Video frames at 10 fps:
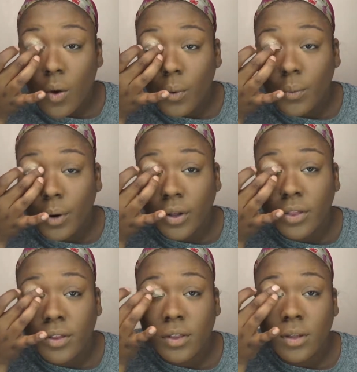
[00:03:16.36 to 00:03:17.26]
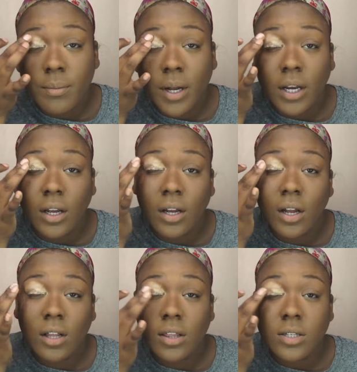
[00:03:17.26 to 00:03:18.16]
worth the money.
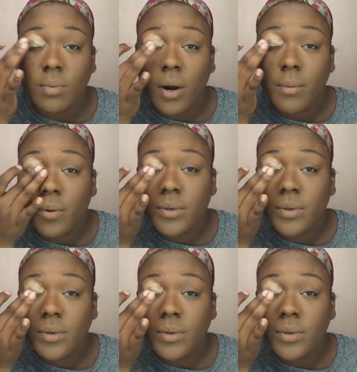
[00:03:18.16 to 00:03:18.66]
This primer